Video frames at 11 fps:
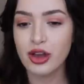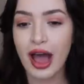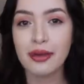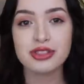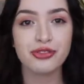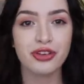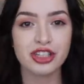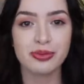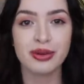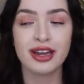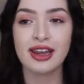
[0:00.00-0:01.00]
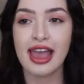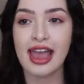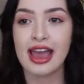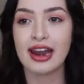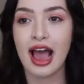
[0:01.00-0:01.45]
So I was a freshman
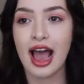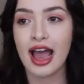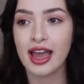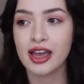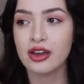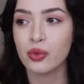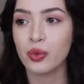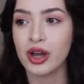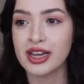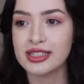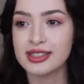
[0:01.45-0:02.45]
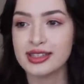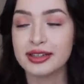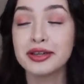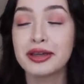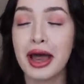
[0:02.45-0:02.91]
and I was
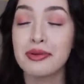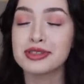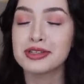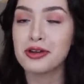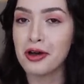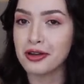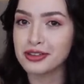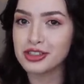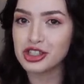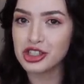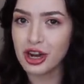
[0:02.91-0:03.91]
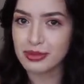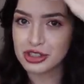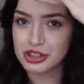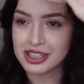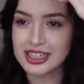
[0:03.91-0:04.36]
in honors
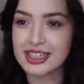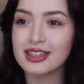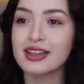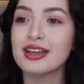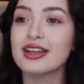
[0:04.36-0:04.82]
geometry.